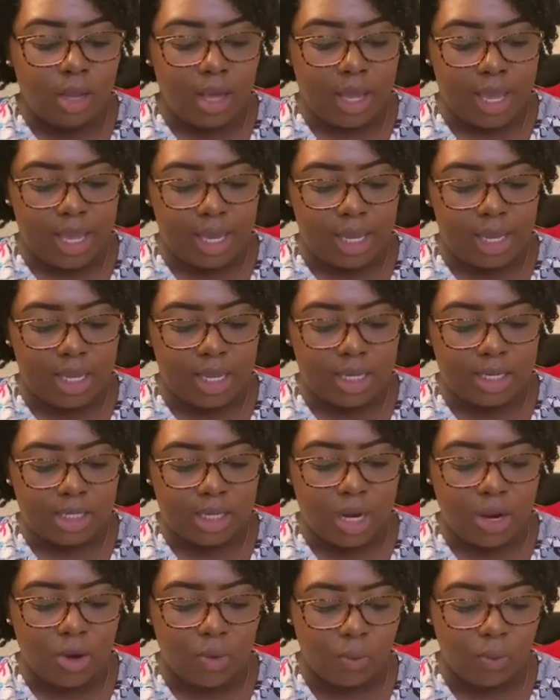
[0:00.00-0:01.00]
And
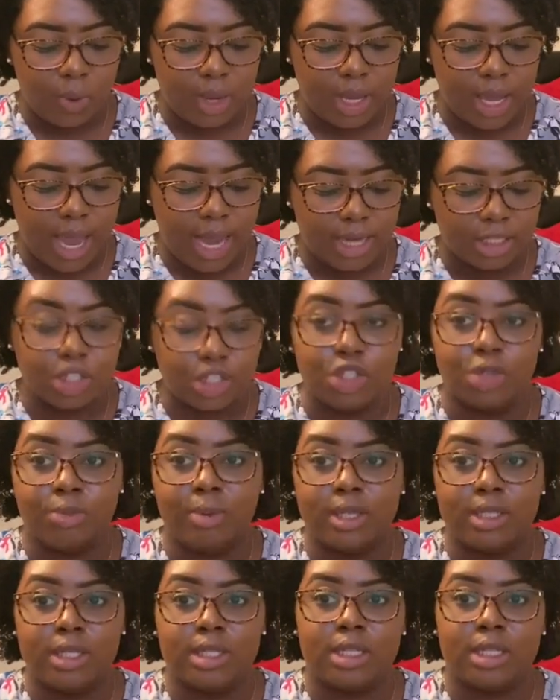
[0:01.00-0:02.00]
we had to do
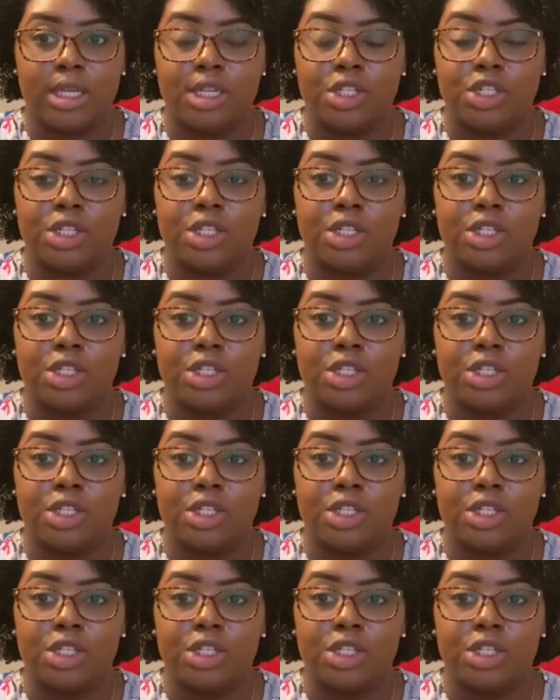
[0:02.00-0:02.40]
presentations